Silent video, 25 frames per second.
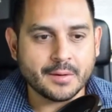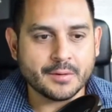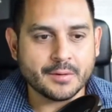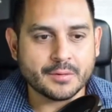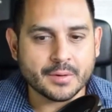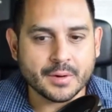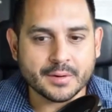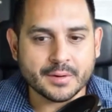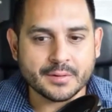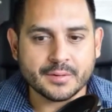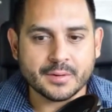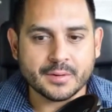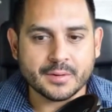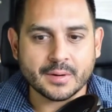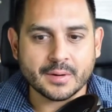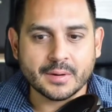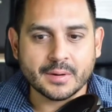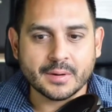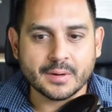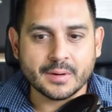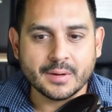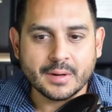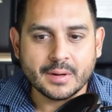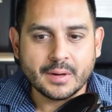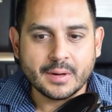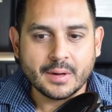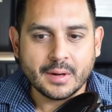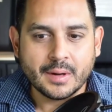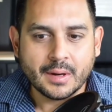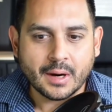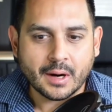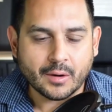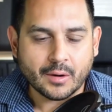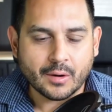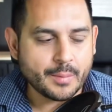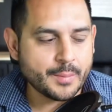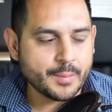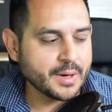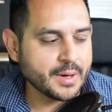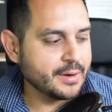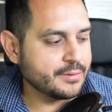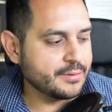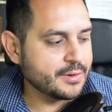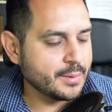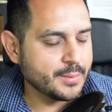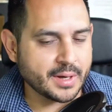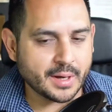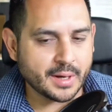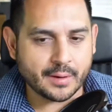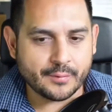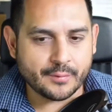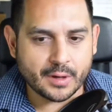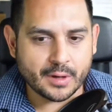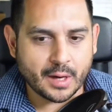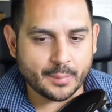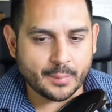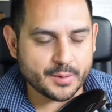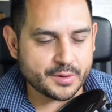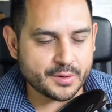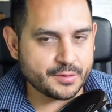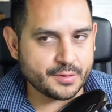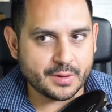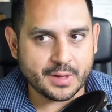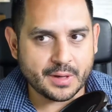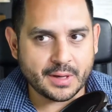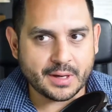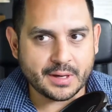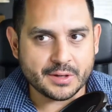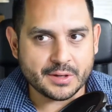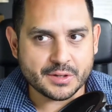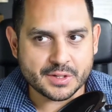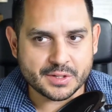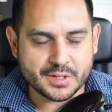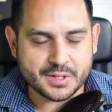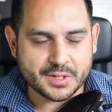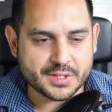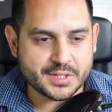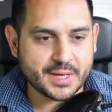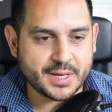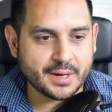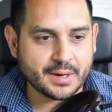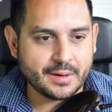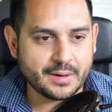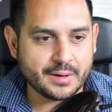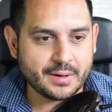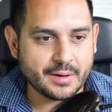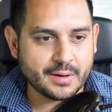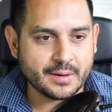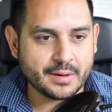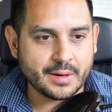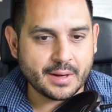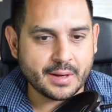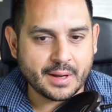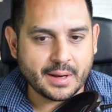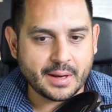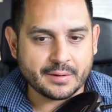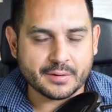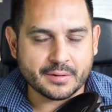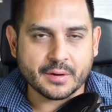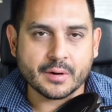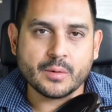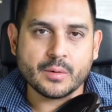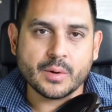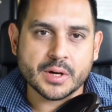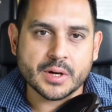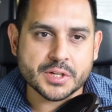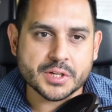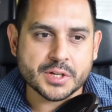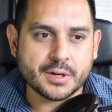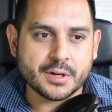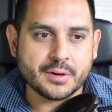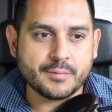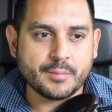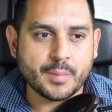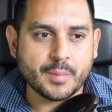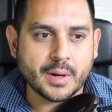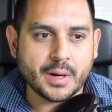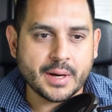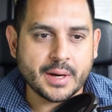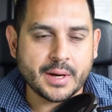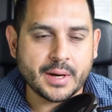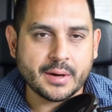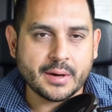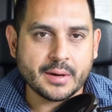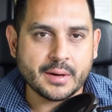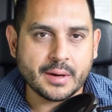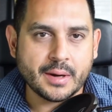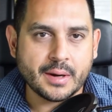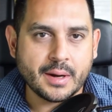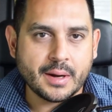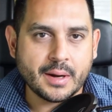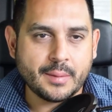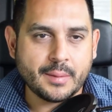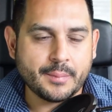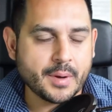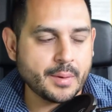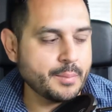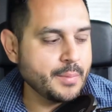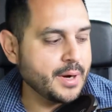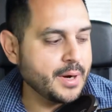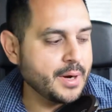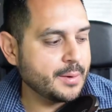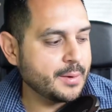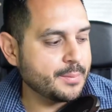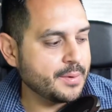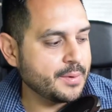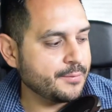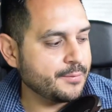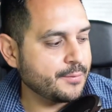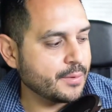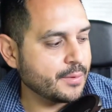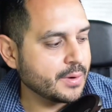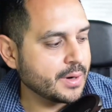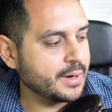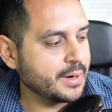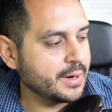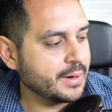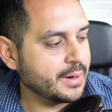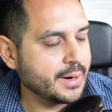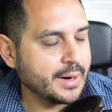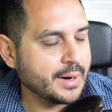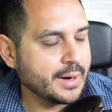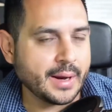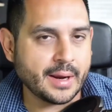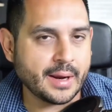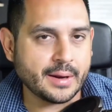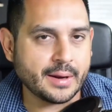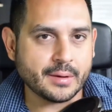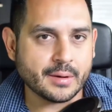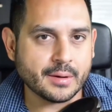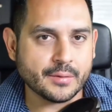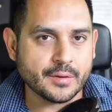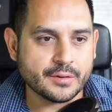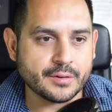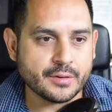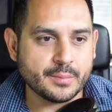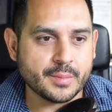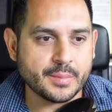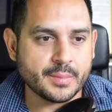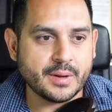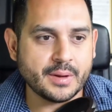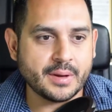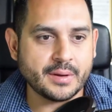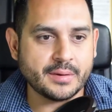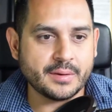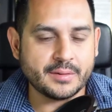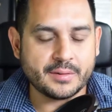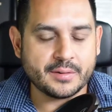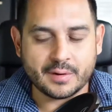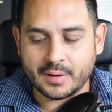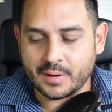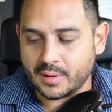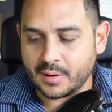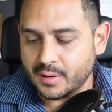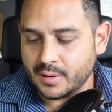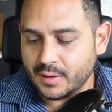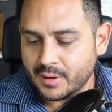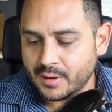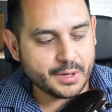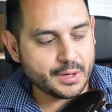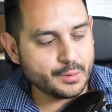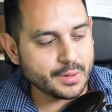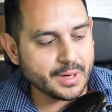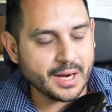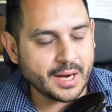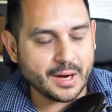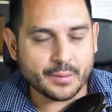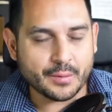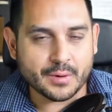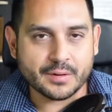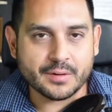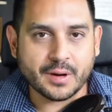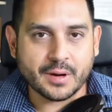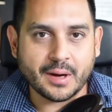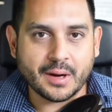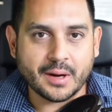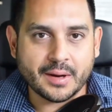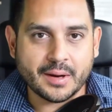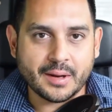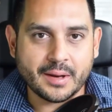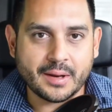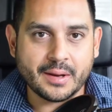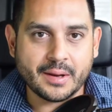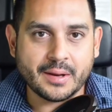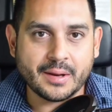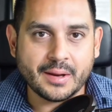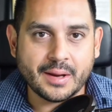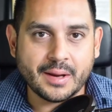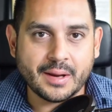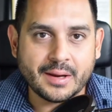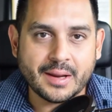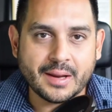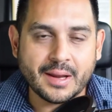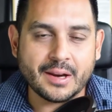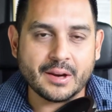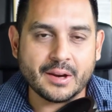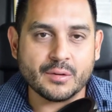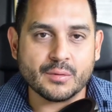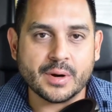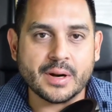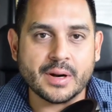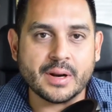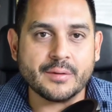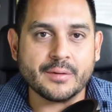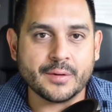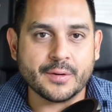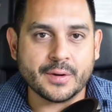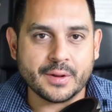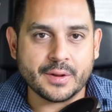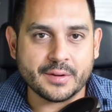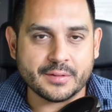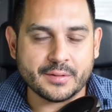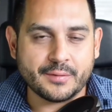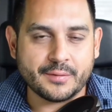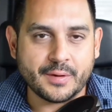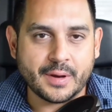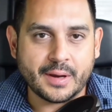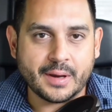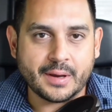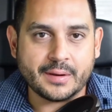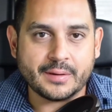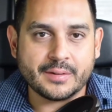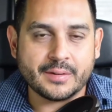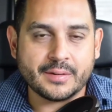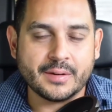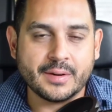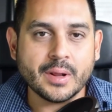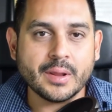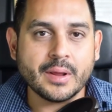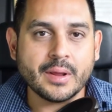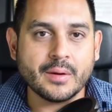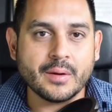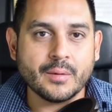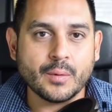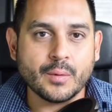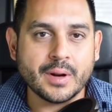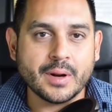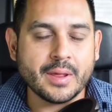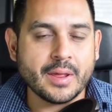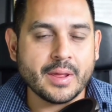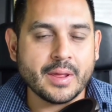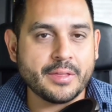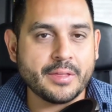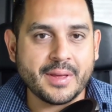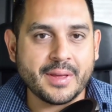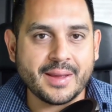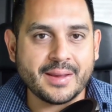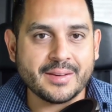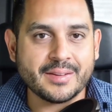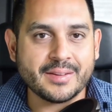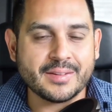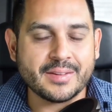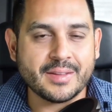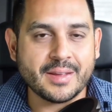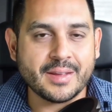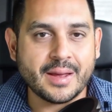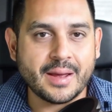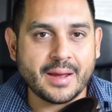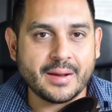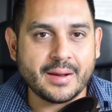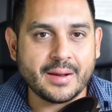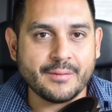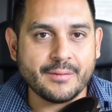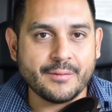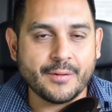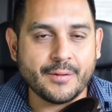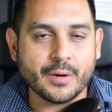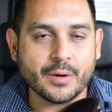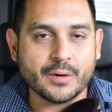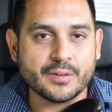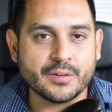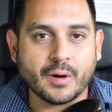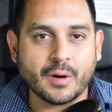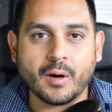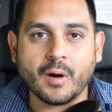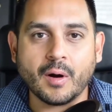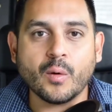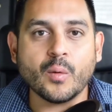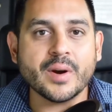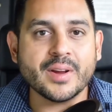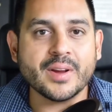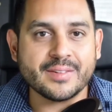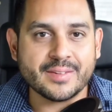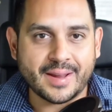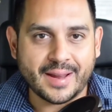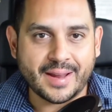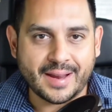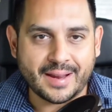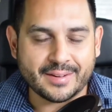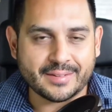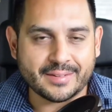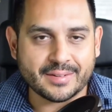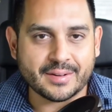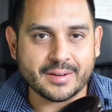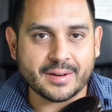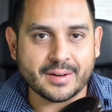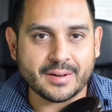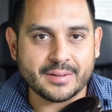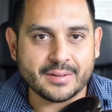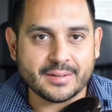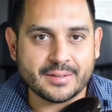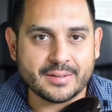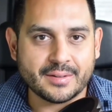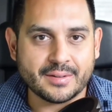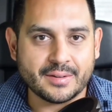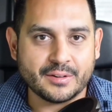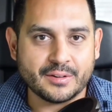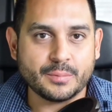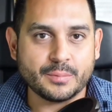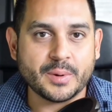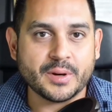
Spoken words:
Interesting. All right, Mackenzie, I'm going to give you an opportunity in just a second here to ask a question of Mike. But Mike, before I hand it over to Mackenzie, when you and I were talking and getting ready for this event, one of the things that folks always ask us,